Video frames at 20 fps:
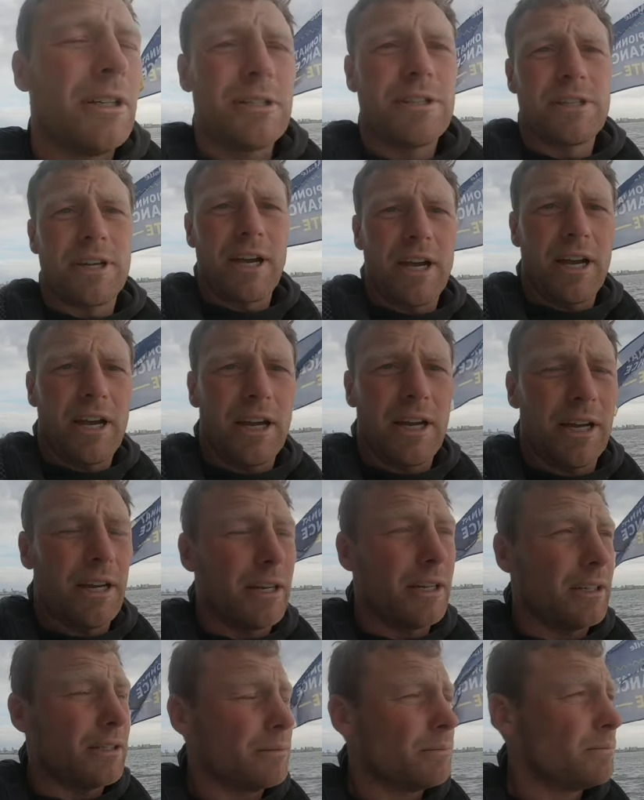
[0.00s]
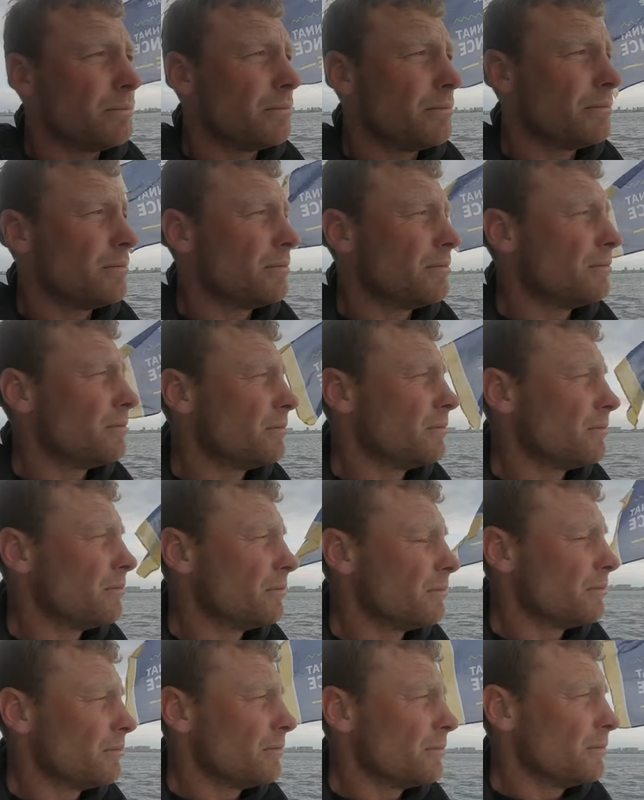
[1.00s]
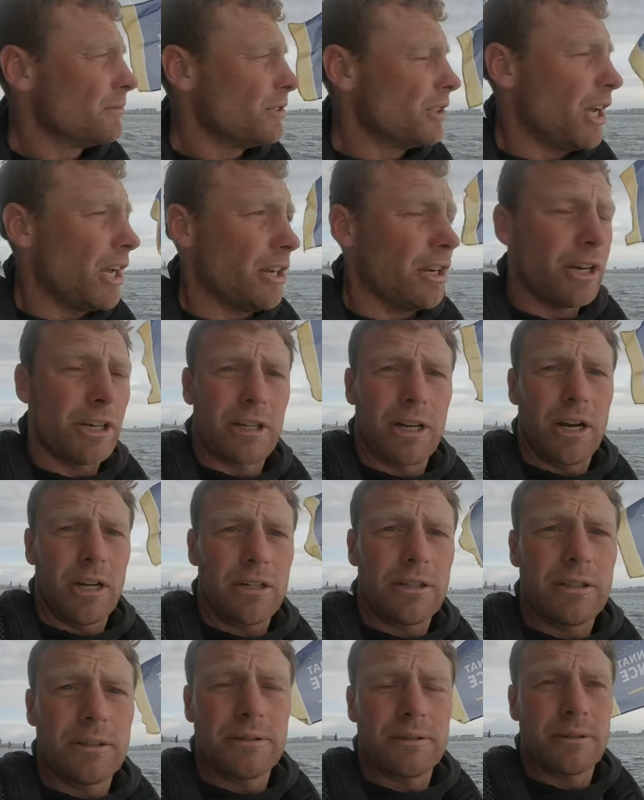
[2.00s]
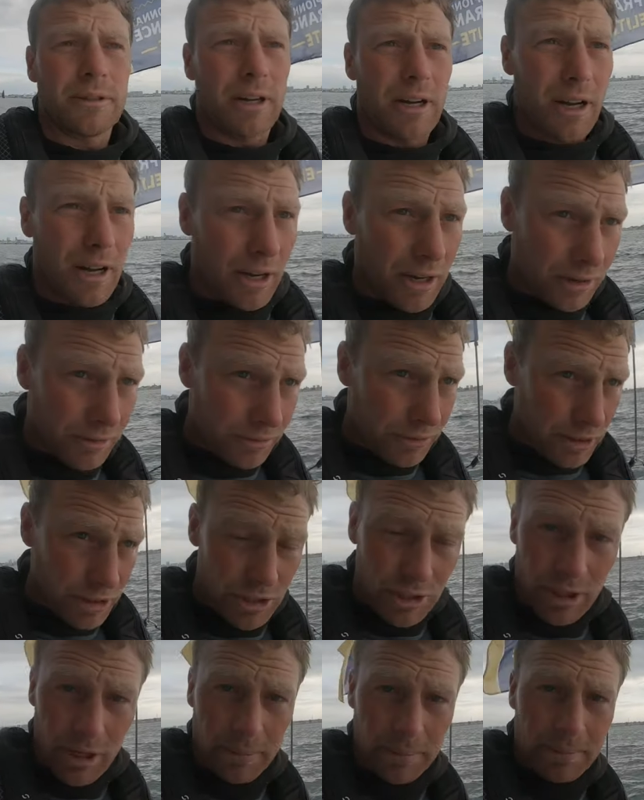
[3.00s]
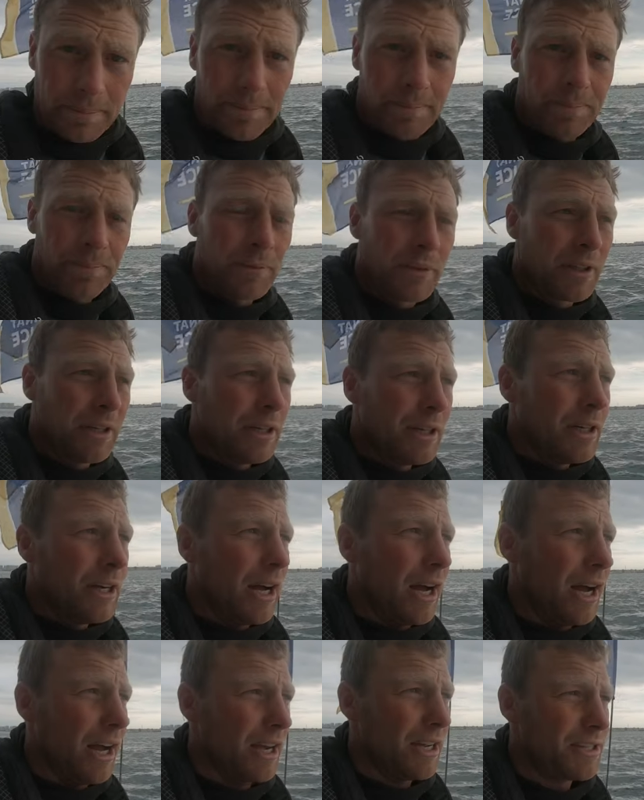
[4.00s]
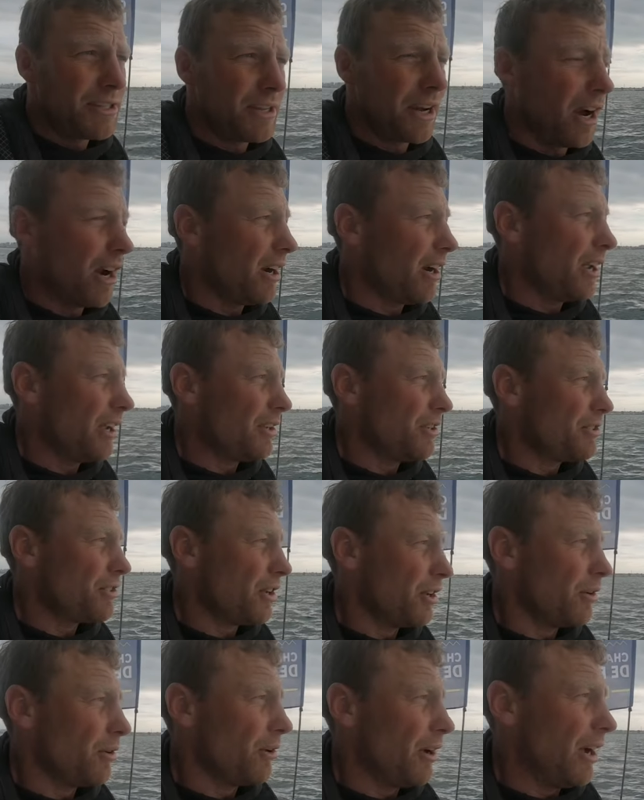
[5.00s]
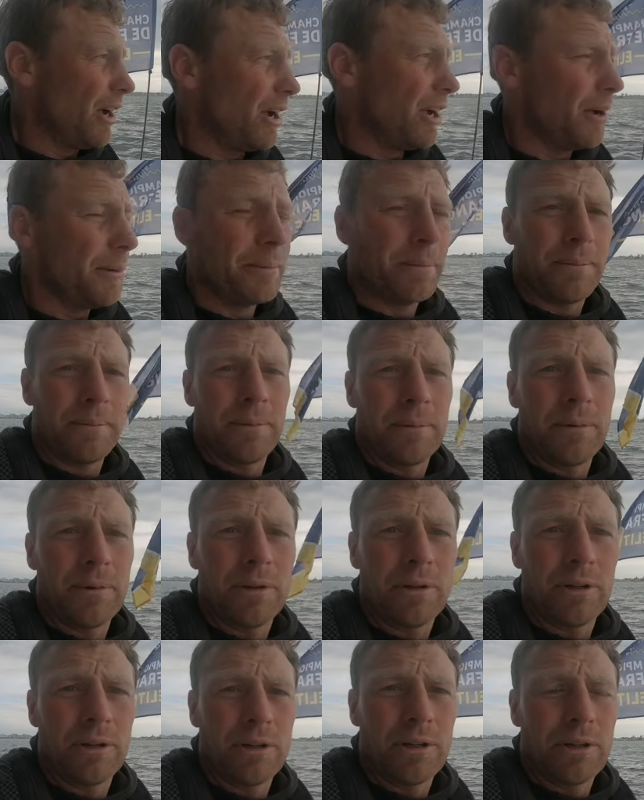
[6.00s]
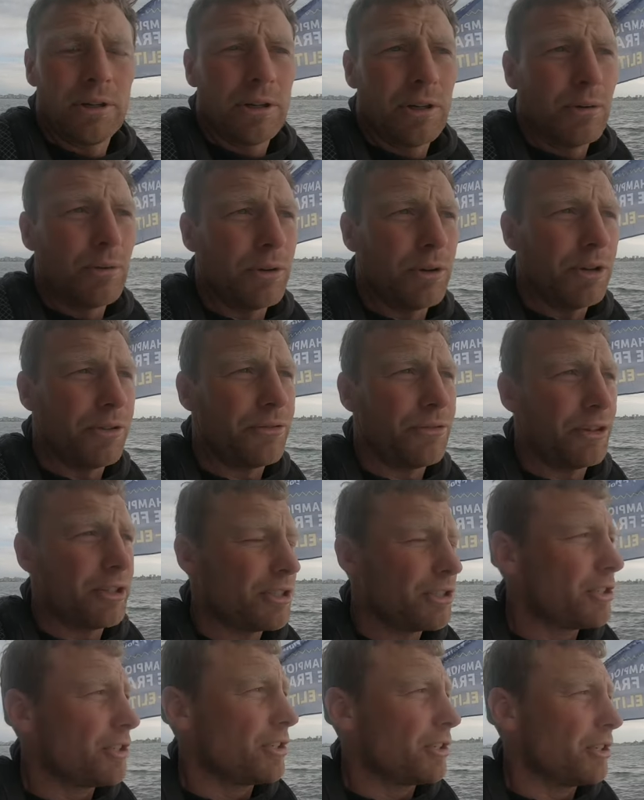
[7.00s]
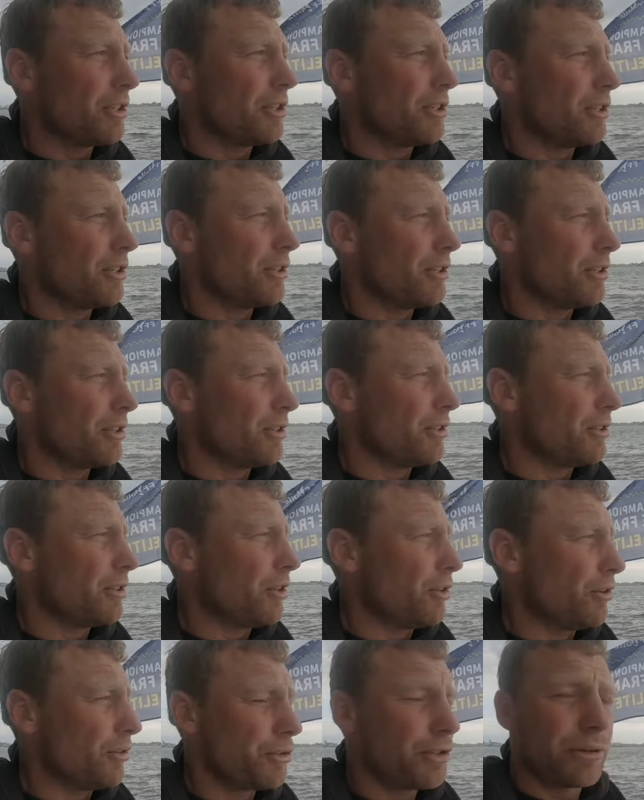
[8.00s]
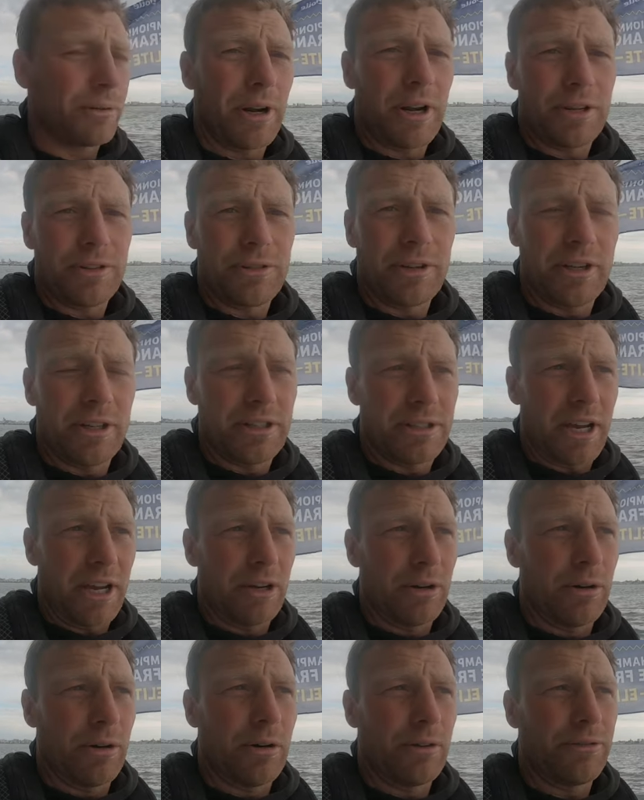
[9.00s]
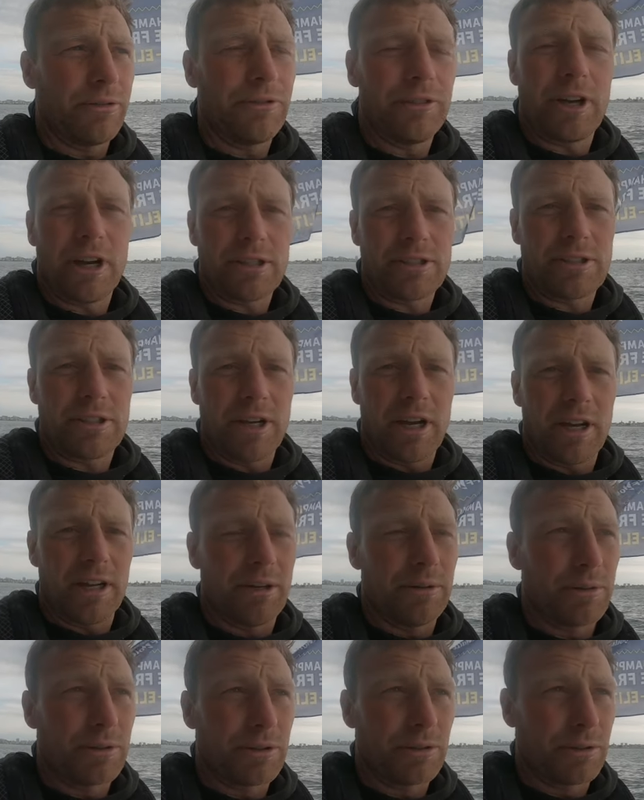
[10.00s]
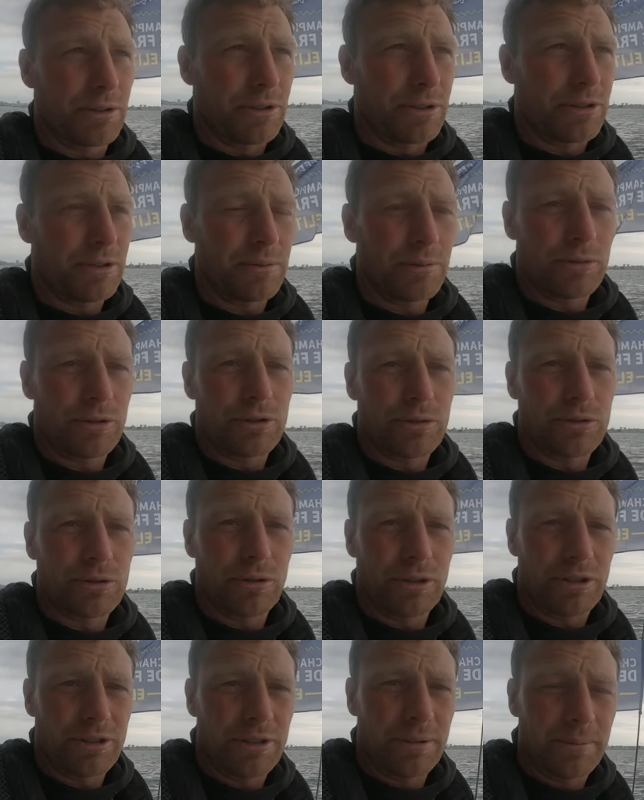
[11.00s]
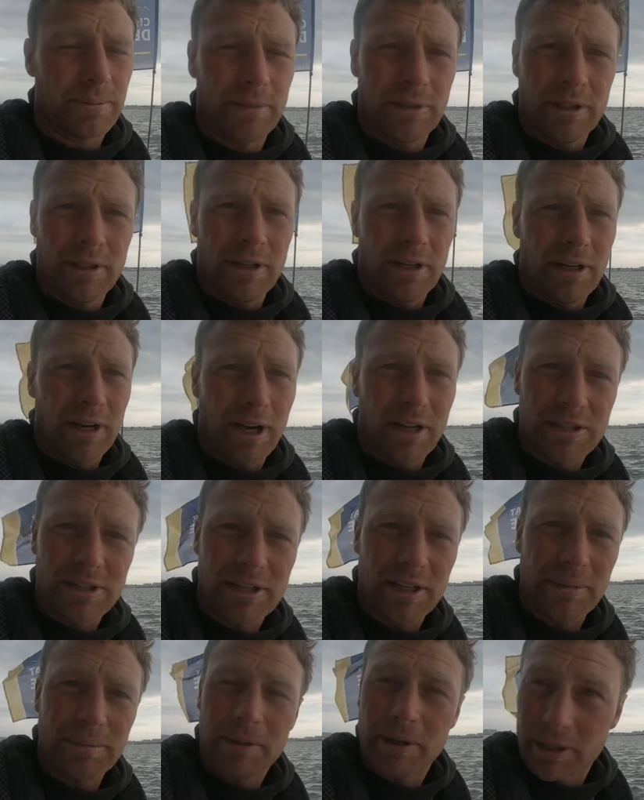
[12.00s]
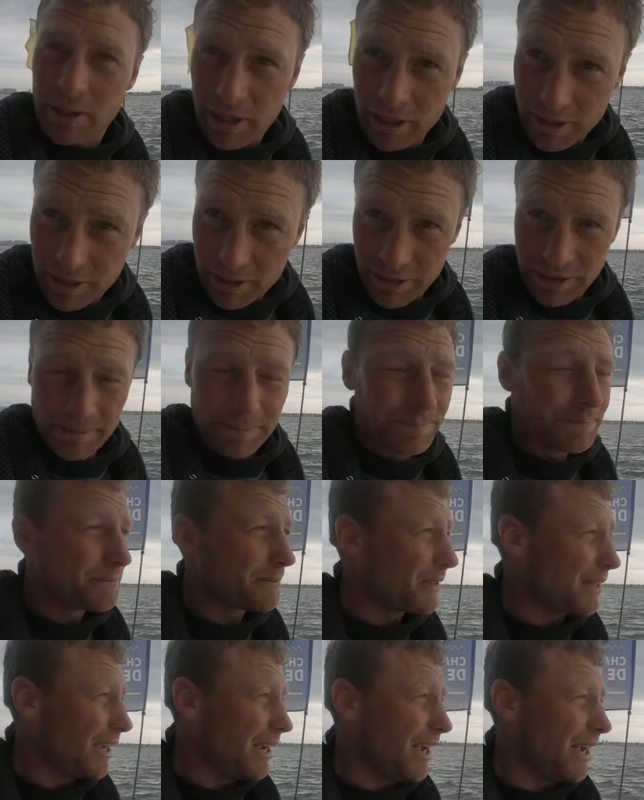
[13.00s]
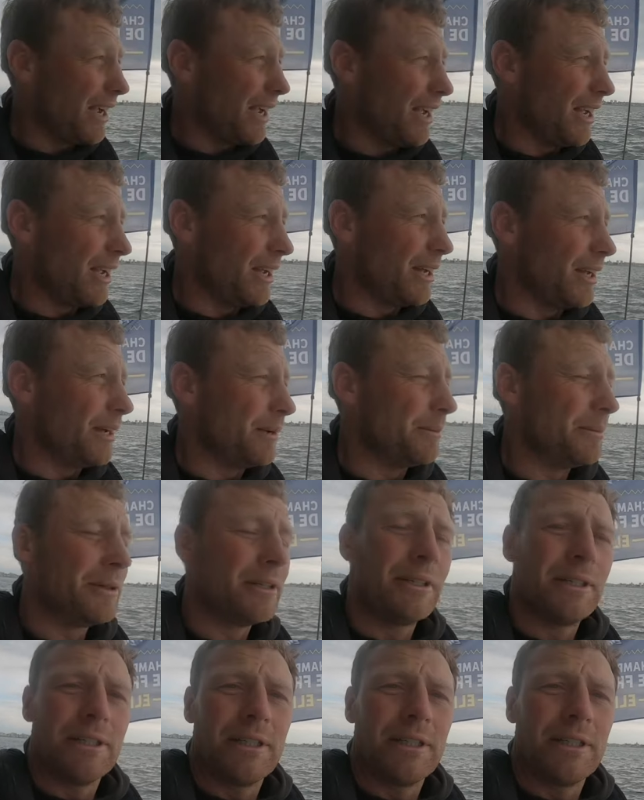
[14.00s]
It's, uh, yeah, nine o'clock, uh, French time, uh, Saturday, so, um, we finished the, the offshore race, had a day off yesterday, which was, which was awesome. A lot of sleeping, a lot of eating. Um,